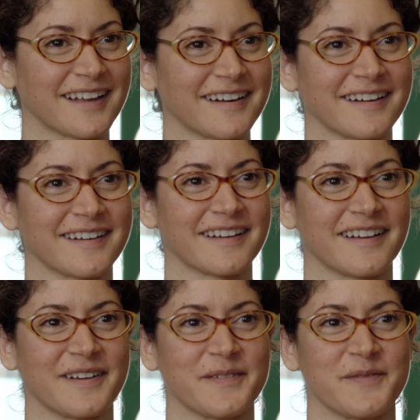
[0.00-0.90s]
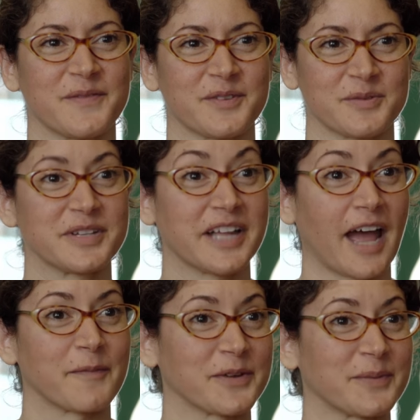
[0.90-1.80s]
and uh, we're really
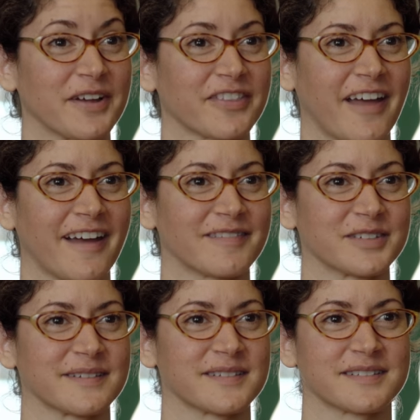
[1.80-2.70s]
happy about that because